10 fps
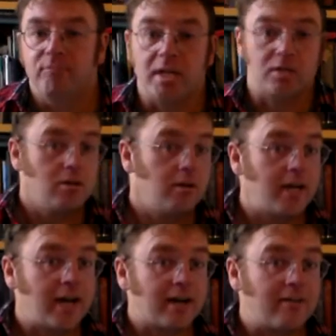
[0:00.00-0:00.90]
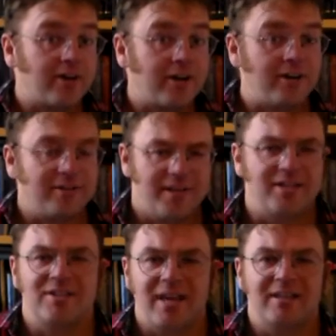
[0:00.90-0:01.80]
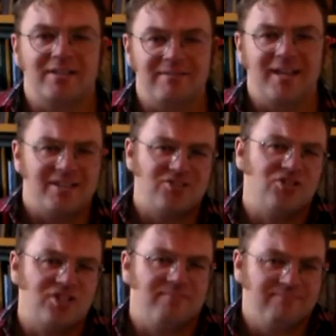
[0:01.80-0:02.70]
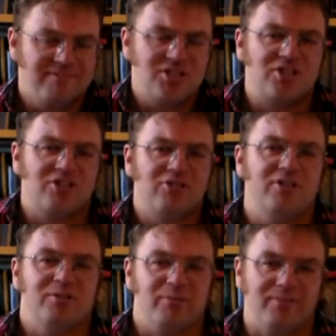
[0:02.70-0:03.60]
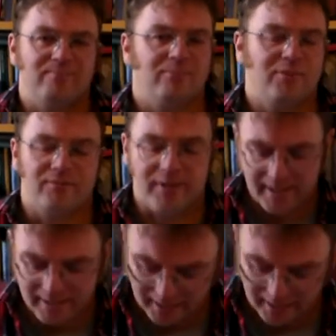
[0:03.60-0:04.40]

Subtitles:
It's not an aircraft carrier. It's just a cruiser with a flight